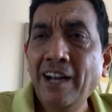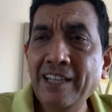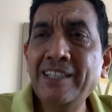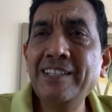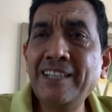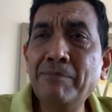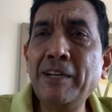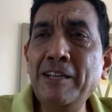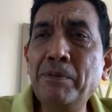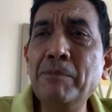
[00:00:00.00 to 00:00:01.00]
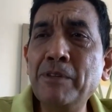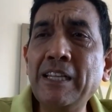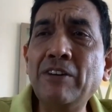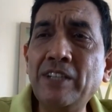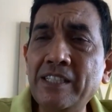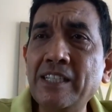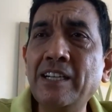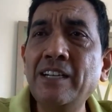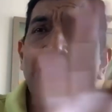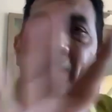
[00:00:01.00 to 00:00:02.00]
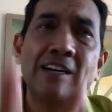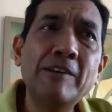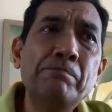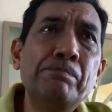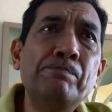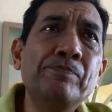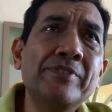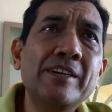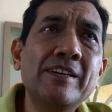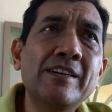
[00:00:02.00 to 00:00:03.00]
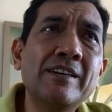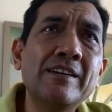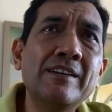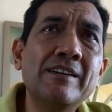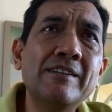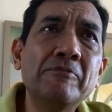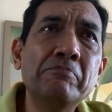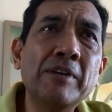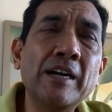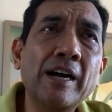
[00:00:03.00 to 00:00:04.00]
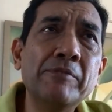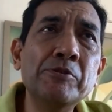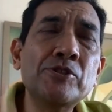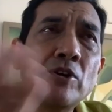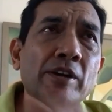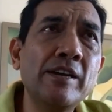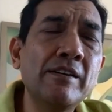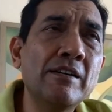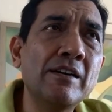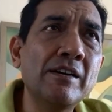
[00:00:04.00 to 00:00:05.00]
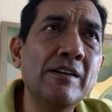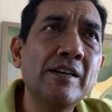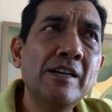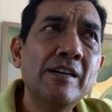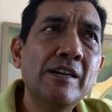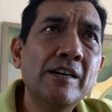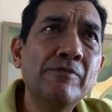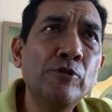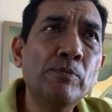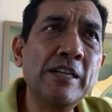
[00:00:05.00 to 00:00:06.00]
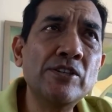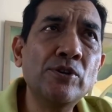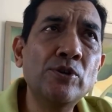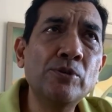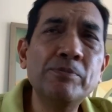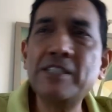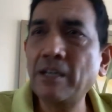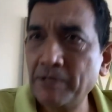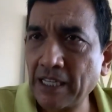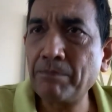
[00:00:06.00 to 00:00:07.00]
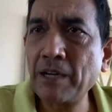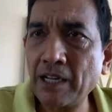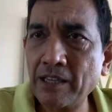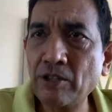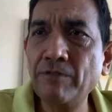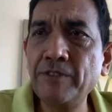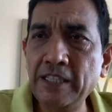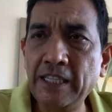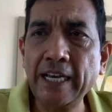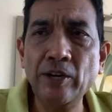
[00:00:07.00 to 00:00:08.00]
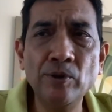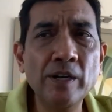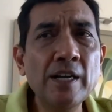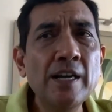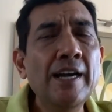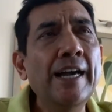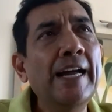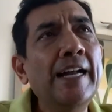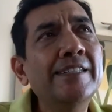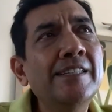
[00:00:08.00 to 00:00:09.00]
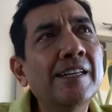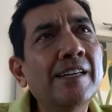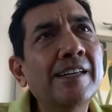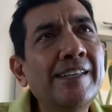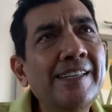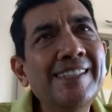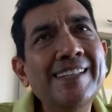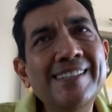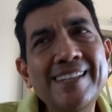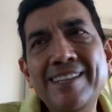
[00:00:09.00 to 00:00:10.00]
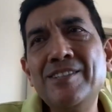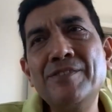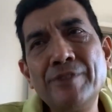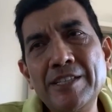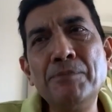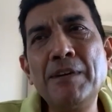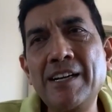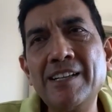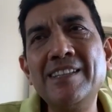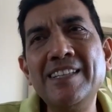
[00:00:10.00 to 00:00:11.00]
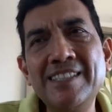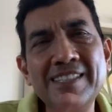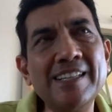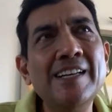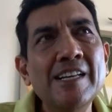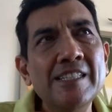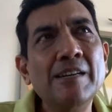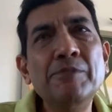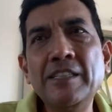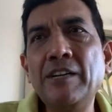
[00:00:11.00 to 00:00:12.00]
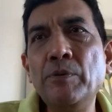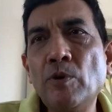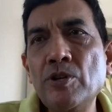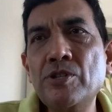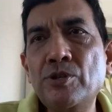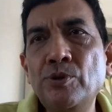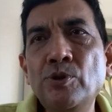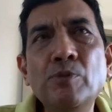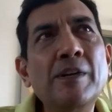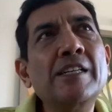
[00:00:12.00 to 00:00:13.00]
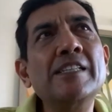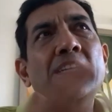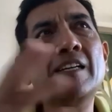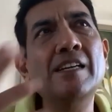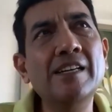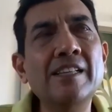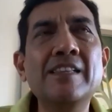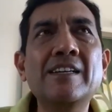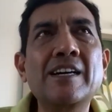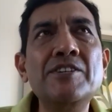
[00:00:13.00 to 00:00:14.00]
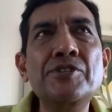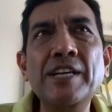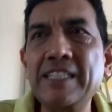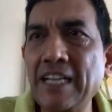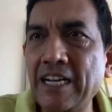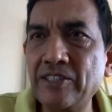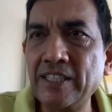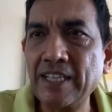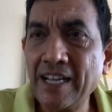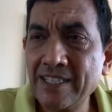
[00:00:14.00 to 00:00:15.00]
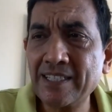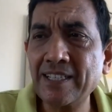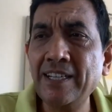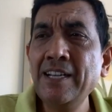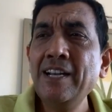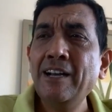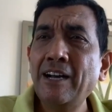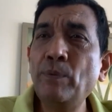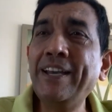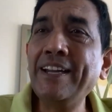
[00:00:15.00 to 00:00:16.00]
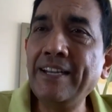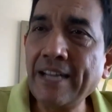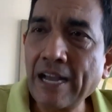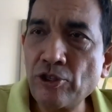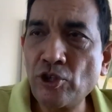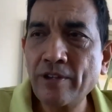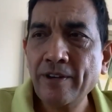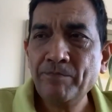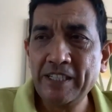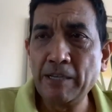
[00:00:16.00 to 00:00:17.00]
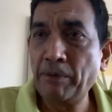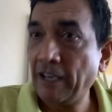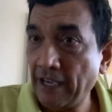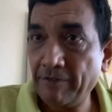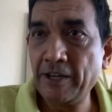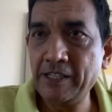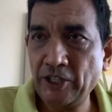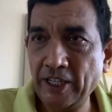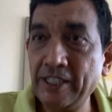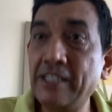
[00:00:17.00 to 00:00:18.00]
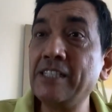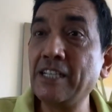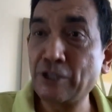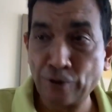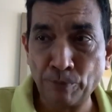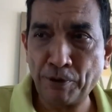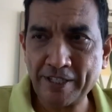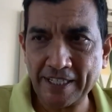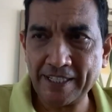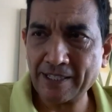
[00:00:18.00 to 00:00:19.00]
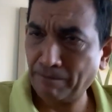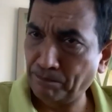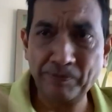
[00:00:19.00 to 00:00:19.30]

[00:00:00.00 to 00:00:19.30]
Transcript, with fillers: I think there are many people now. There is a, a. Mm, I was talking a few months ago to Mr. Amitabh Kant of Niti Aayog, and uh, he said, "See, it's Swachh Bharat. It's uh, something that you want to do, but as a uh, country as large as us, we can nudge." It's a behavioral change. It is a slow process.